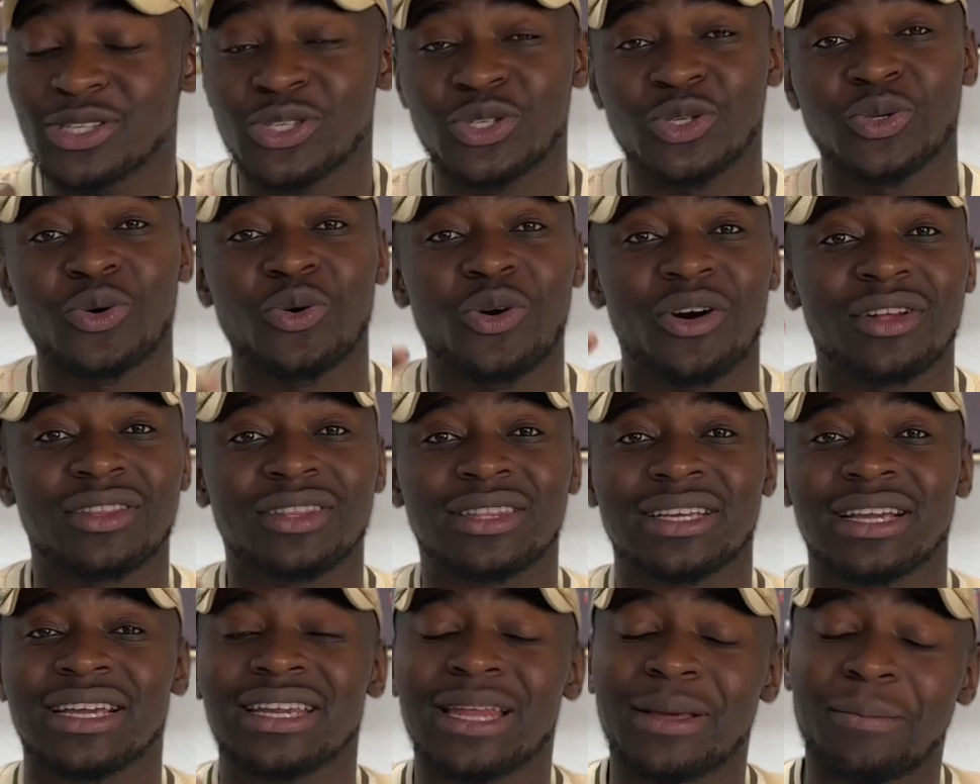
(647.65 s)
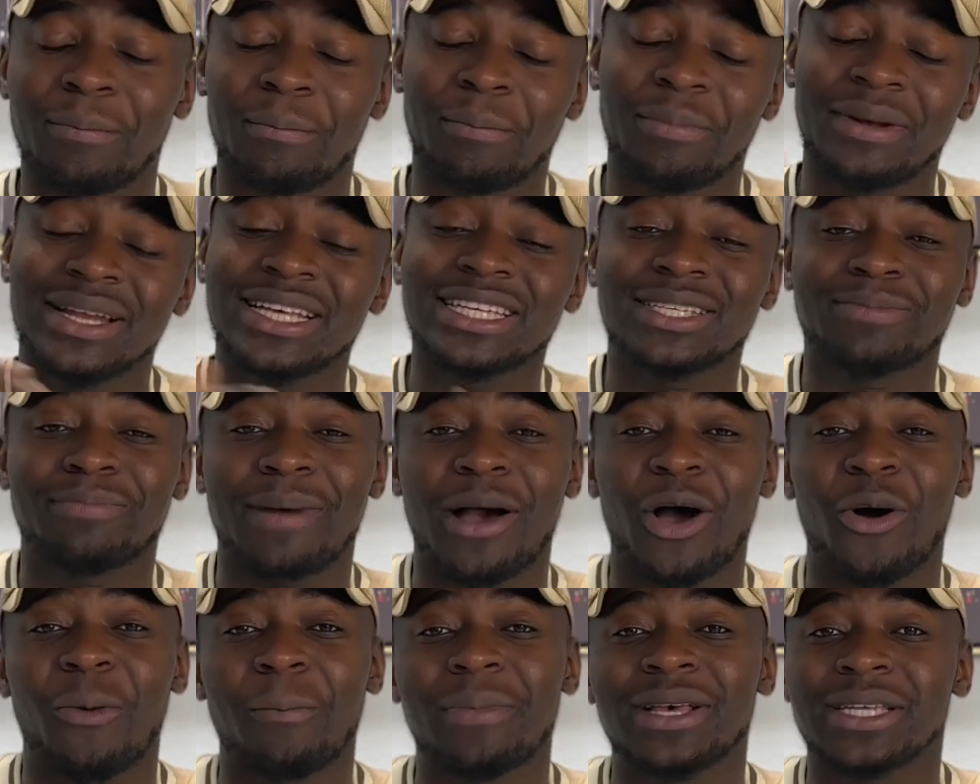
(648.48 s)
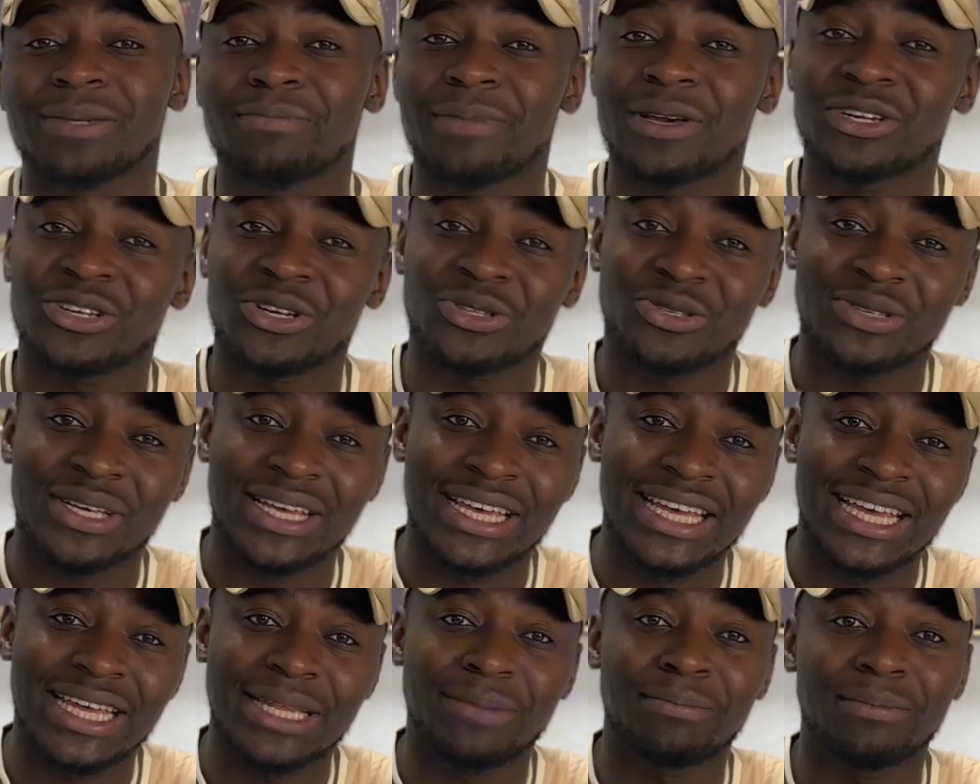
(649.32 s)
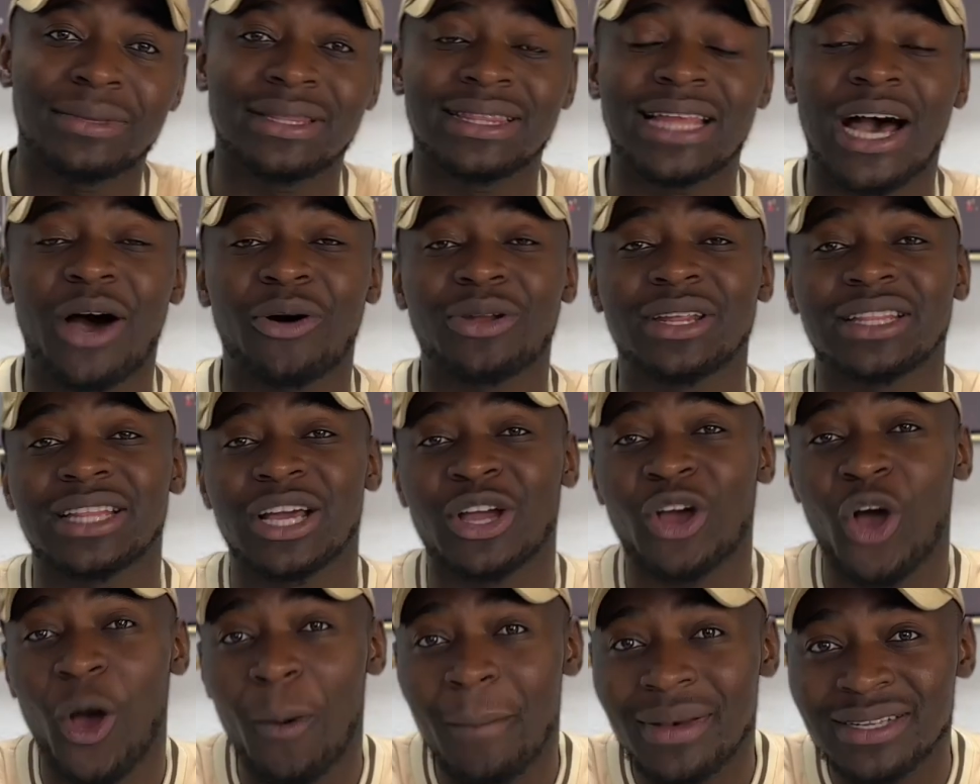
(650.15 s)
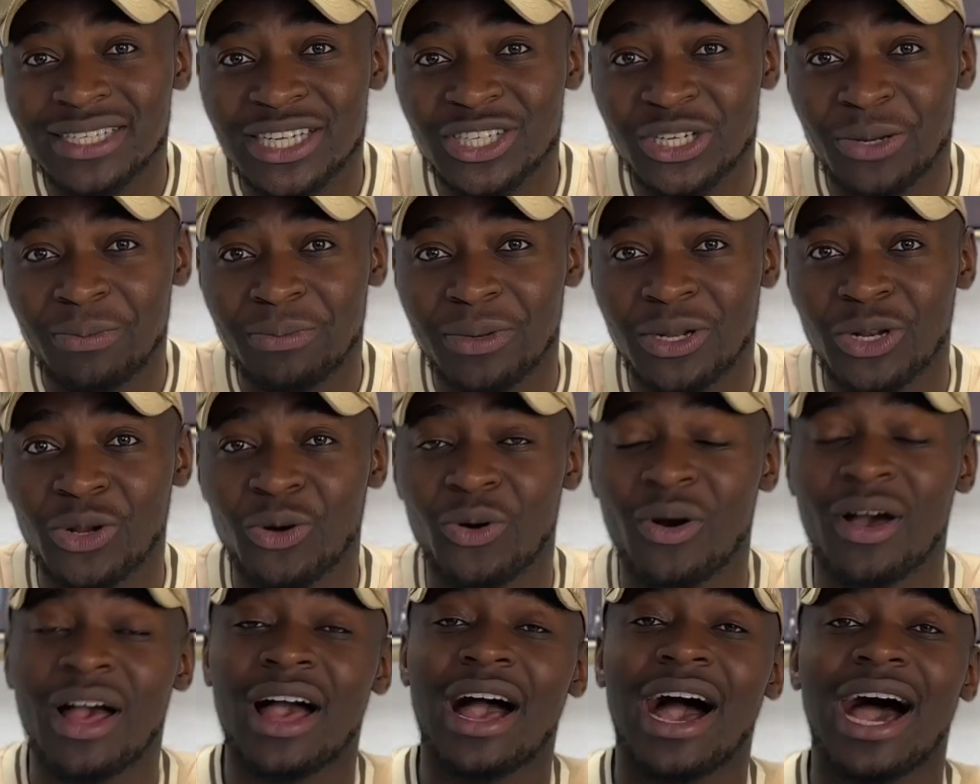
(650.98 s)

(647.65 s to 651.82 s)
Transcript: 2, or 3, then please by all means make sure to hit me down in the comment section below,